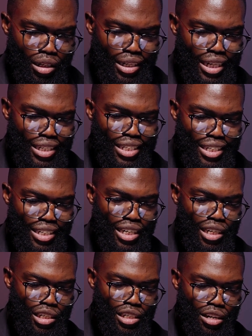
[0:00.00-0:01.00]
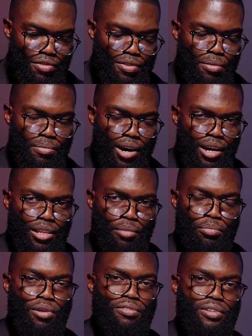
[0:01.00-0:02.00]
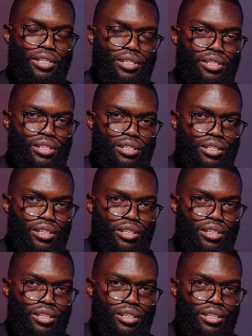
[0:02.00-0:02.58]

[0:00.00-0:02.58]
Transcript: distinct from other prophets.